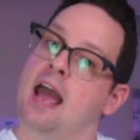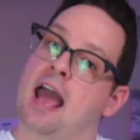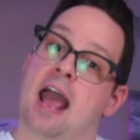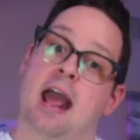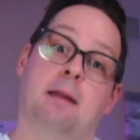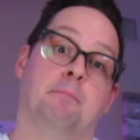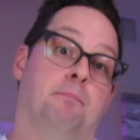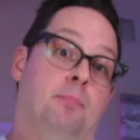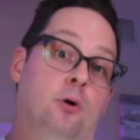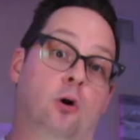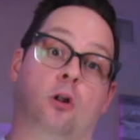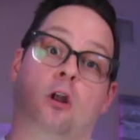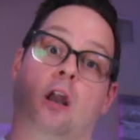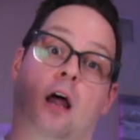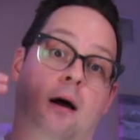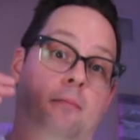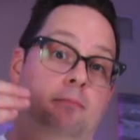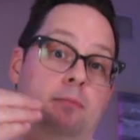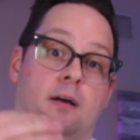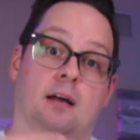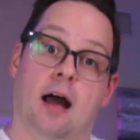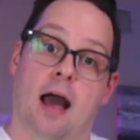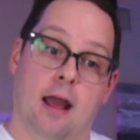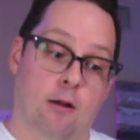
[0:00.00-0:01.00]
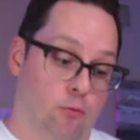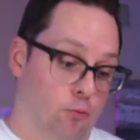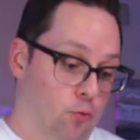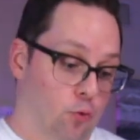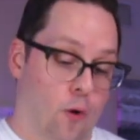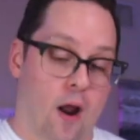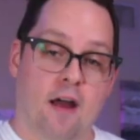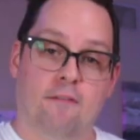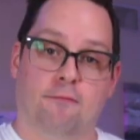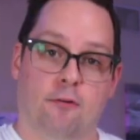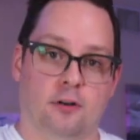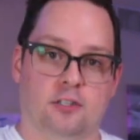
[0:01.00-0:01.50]
and pull up a
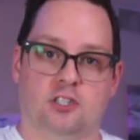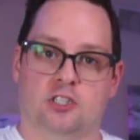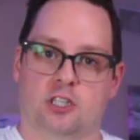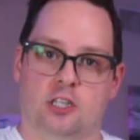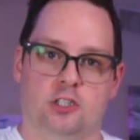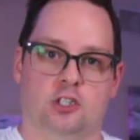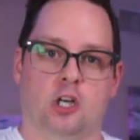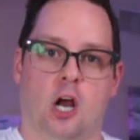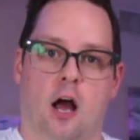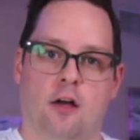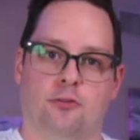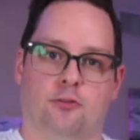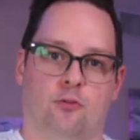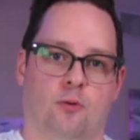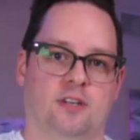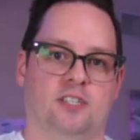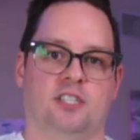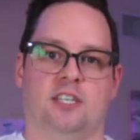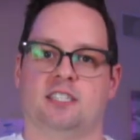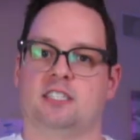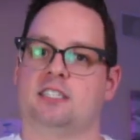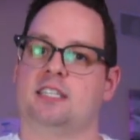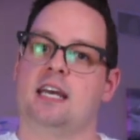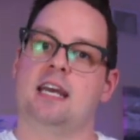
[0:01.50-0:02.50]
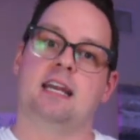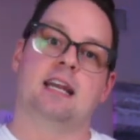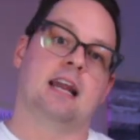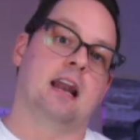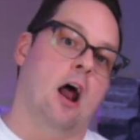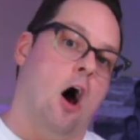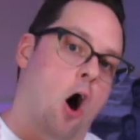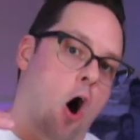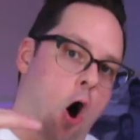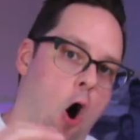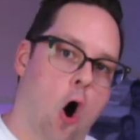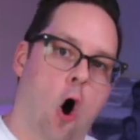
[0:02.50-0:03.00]
reference to John 3:16
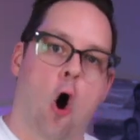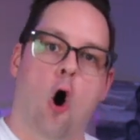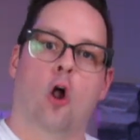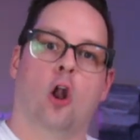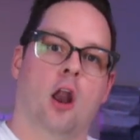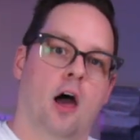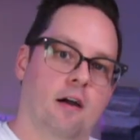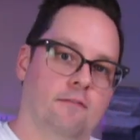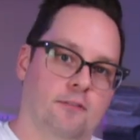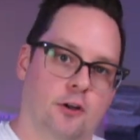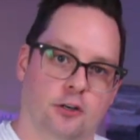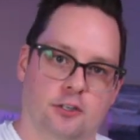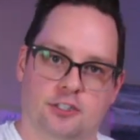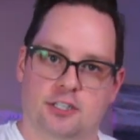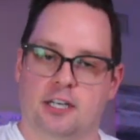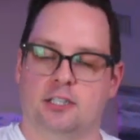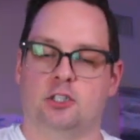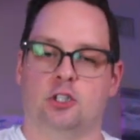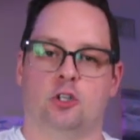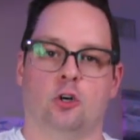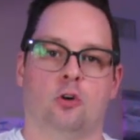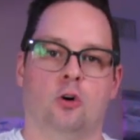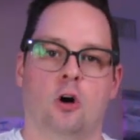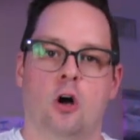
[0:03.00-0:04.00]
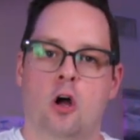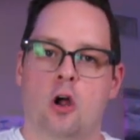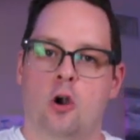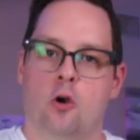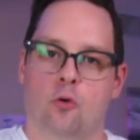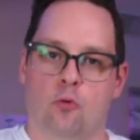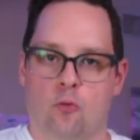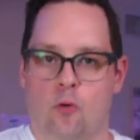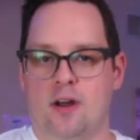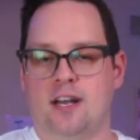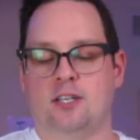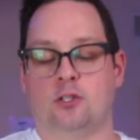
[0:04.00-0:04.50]
in all of your digital
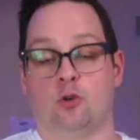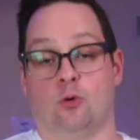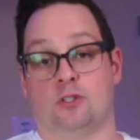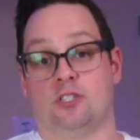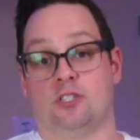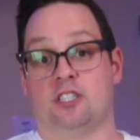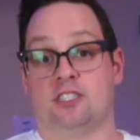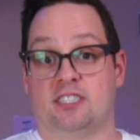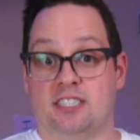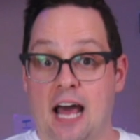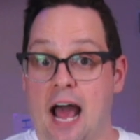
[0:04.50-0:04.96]
resources.